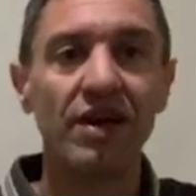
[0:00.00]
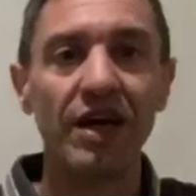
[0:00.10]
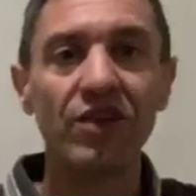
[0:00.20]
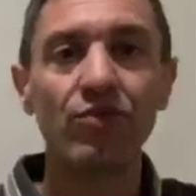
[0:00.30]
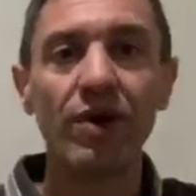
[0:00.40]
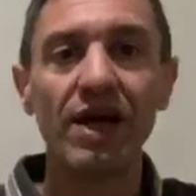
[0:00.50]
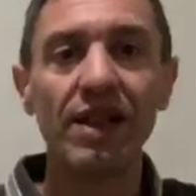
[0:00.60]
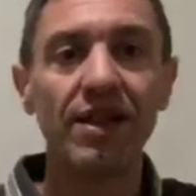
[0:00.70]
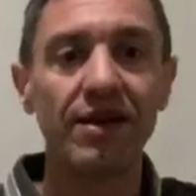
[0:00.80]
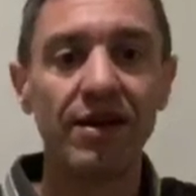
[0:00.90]
as well,
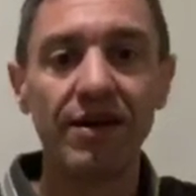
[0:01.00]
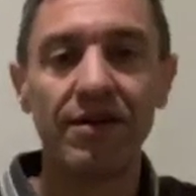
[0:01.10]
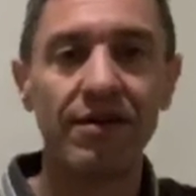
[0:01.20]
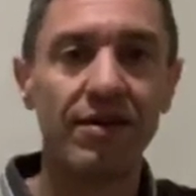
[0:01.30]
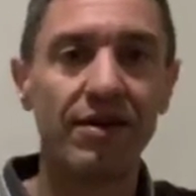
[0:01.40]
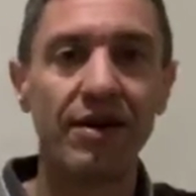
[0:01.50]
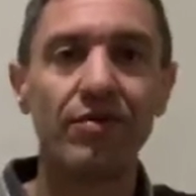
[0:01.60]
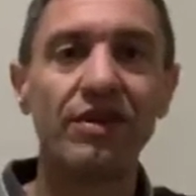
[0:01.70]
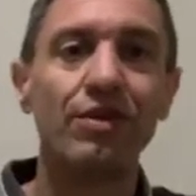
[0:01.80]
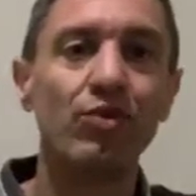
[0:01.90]
and I will
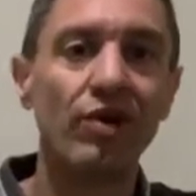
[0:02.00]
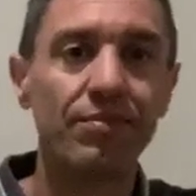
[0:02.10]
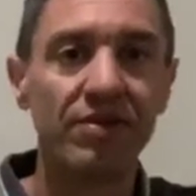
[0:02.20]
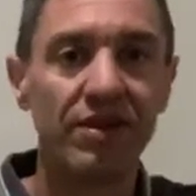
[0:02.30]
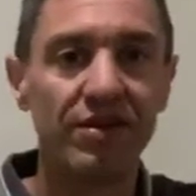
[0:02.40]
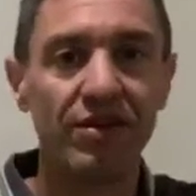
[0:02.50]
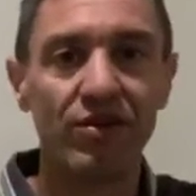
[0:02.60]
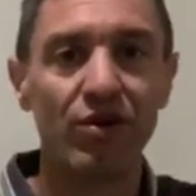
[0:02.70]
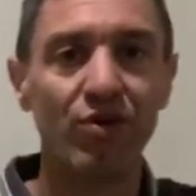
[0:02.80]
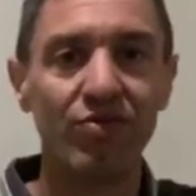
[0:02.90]
keep you updated
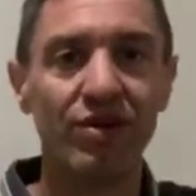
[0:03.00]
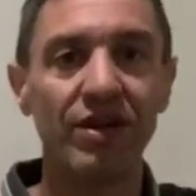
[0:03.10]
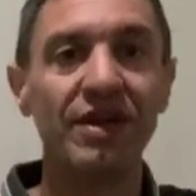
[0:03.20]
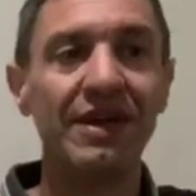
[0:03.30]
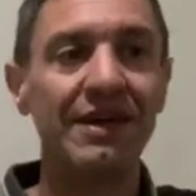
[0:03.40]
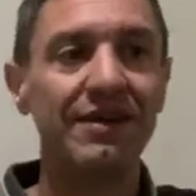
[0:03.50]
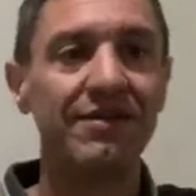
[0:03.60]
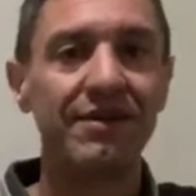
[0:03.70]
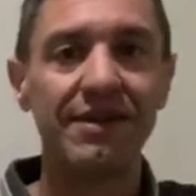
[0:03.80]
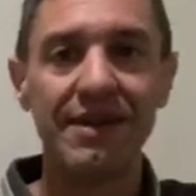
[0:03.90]
over the
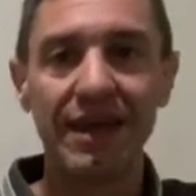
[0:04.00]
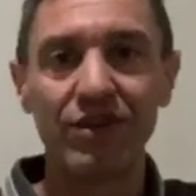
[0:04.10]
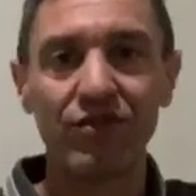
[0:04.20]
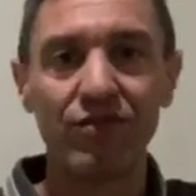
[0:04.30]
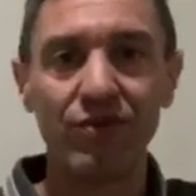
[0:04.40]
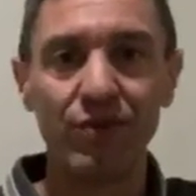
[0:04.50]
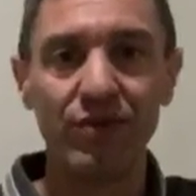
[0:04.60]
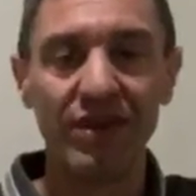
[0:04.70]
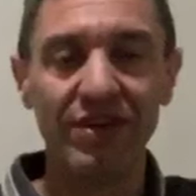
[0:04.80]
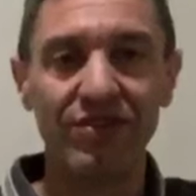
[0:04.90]
next few
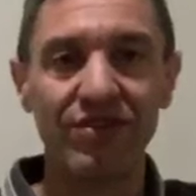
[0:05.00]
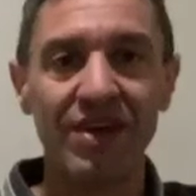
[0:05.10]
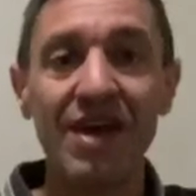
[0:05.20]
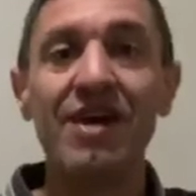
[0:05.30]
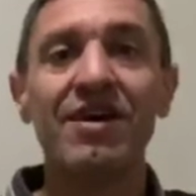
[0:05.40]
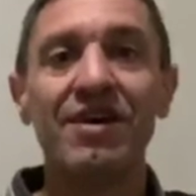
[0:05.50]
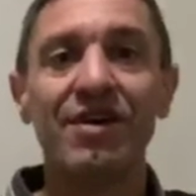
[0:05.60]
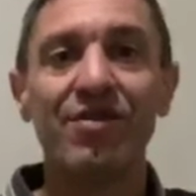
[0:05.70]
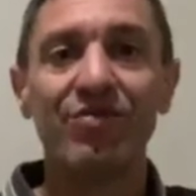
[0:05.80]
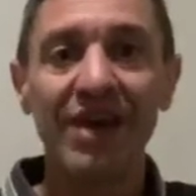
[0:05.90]
days.
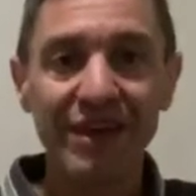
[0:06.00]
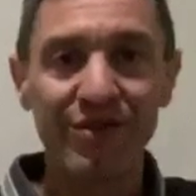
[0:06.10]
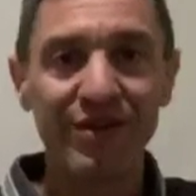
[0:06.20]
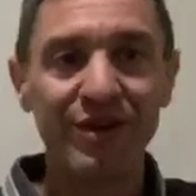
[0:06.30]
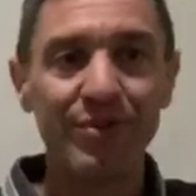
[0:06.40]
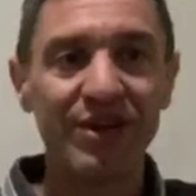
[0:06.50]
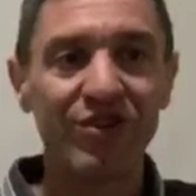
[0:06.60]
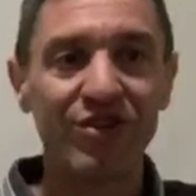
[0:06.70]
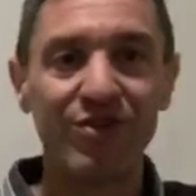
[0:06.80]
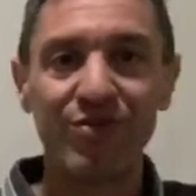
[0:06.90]
Thank you very much
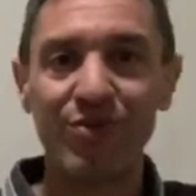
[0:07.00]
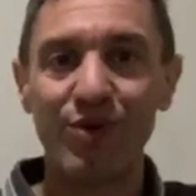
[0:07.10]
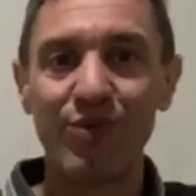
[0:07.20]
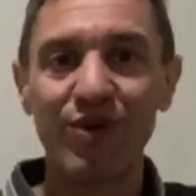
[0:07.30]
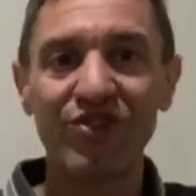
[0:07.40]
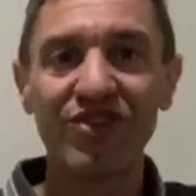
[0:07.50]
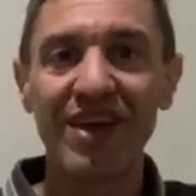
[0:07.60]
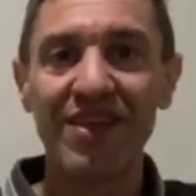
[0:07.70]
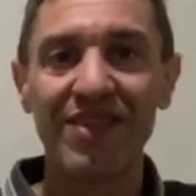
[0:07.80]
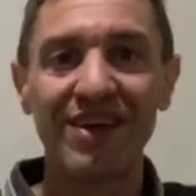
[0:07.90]
for watching.
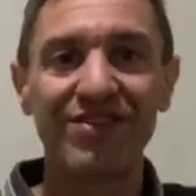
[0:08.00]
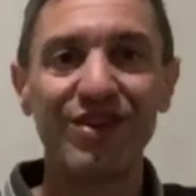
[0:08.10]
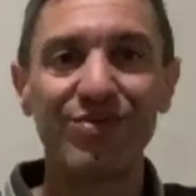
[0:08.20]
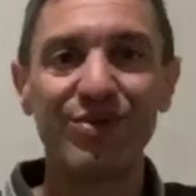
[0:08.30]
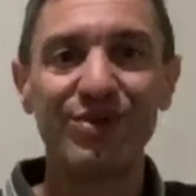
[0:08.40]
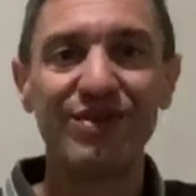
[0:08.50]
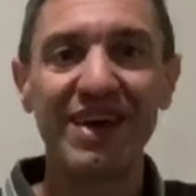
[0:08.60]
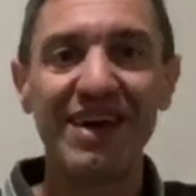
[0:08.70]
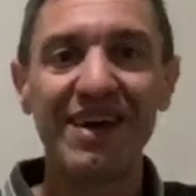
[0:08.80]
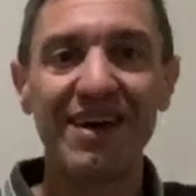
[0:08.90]
That's it for
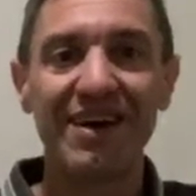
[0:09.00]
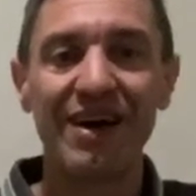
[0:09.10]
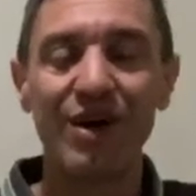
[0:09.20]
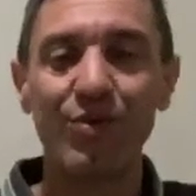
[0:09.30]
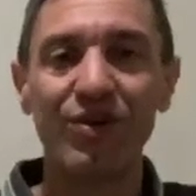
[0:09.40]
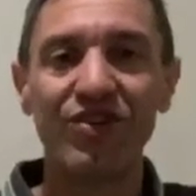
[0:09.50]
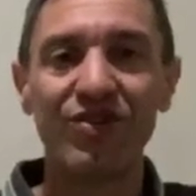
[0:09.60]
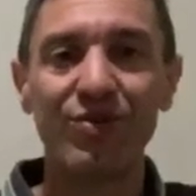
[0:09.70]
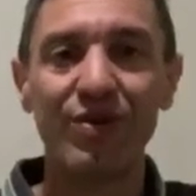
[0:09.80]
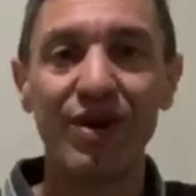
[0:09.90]
today. I wish you
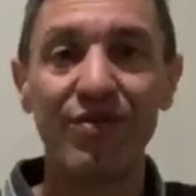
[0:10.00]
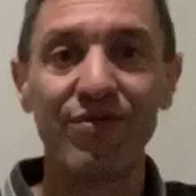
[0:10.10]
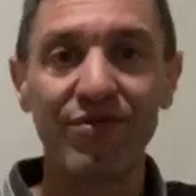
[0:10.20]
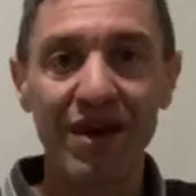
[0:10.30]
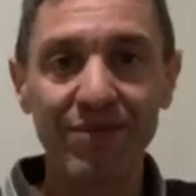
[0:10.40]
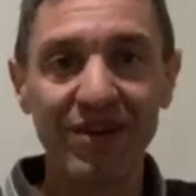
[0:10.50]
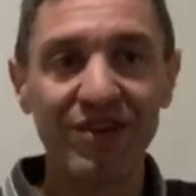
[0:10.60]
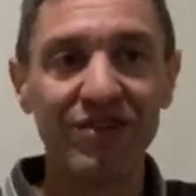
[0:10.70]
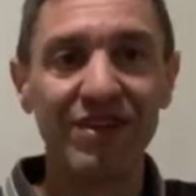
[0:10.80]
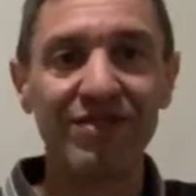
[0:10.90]
a fabulous
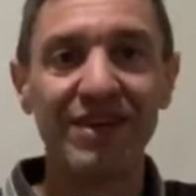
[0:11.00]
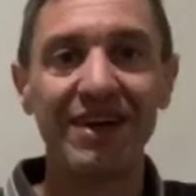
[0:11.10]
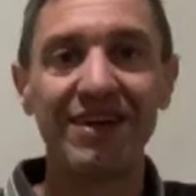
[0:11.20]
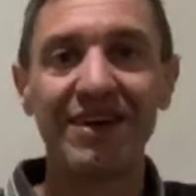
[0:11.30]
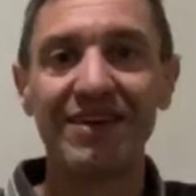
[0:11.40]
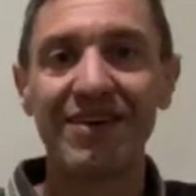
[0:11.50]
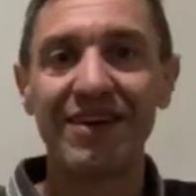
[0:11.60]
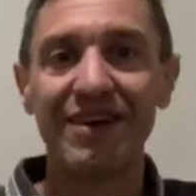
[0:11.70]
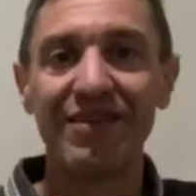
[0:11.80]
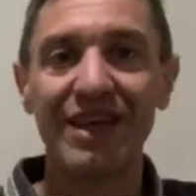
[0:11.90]
evening. Later on I
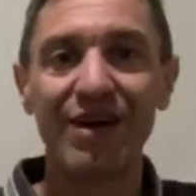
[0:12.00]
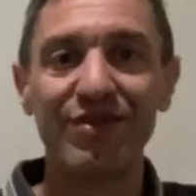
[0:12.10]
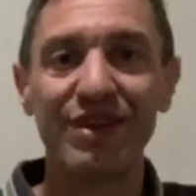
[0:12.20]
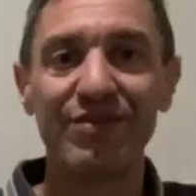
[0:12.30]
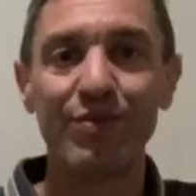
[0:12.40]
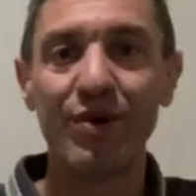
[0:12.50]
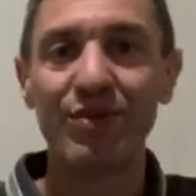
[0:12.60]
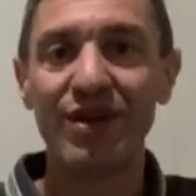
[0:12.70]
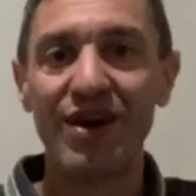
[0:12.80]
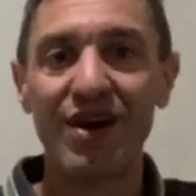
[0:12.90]
will have another
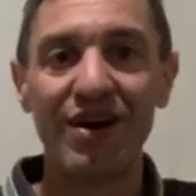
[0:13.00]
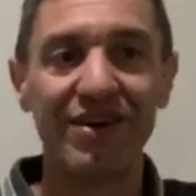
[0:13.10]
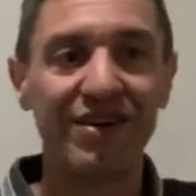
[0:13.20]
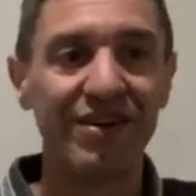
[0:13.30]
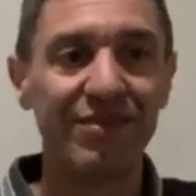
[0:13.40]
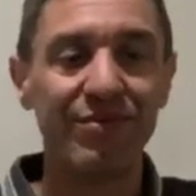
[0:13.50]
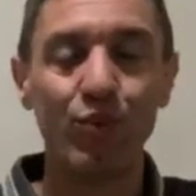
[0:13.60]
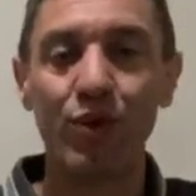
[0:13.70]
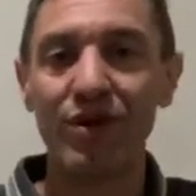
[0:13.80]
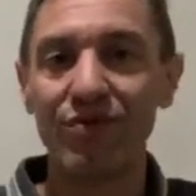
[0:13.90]
webinar
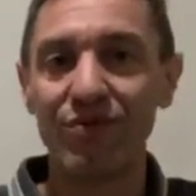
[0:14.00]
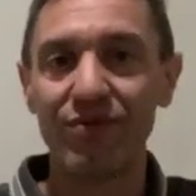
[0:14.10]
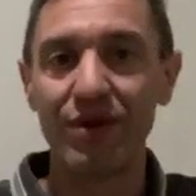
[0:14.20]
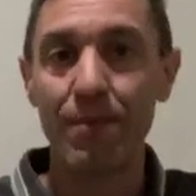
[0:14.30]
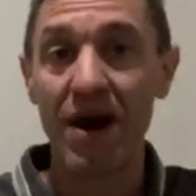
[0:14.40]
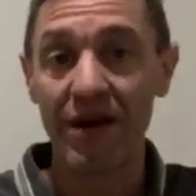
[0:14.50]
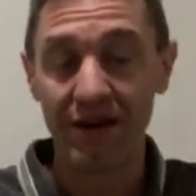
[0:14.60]
with my